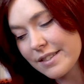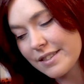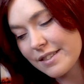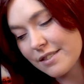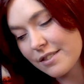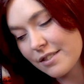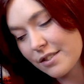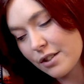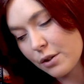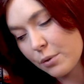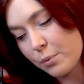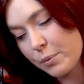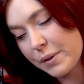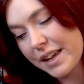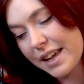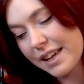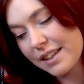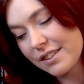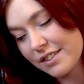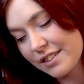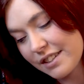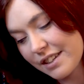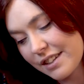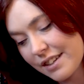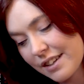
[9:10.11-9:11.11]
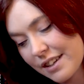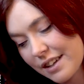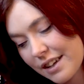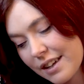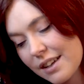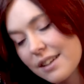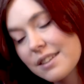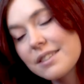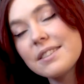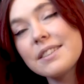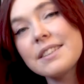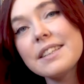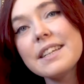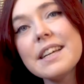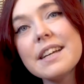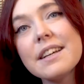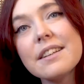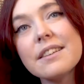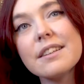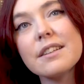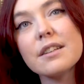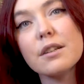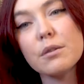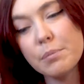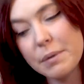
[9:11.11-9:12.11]
so we get to see a
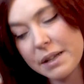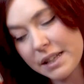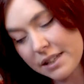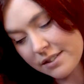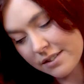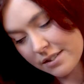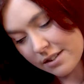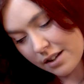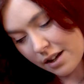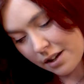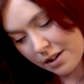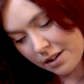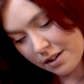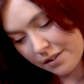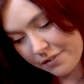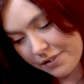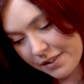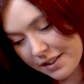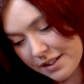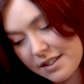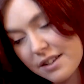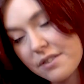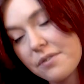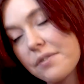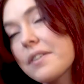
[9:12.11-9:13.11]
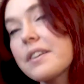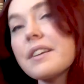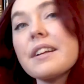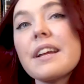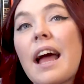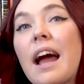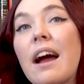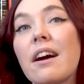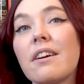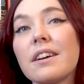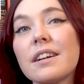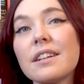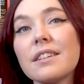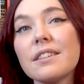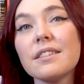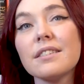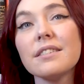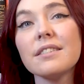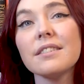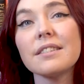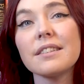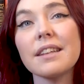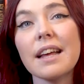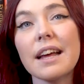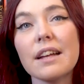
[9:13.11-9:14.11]
little bit of the different
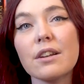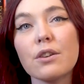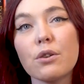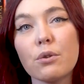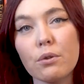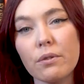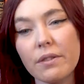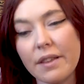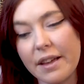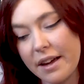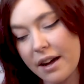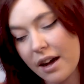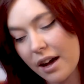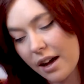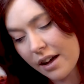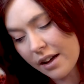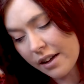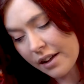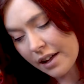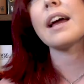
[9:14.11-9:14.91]
characters and who they are.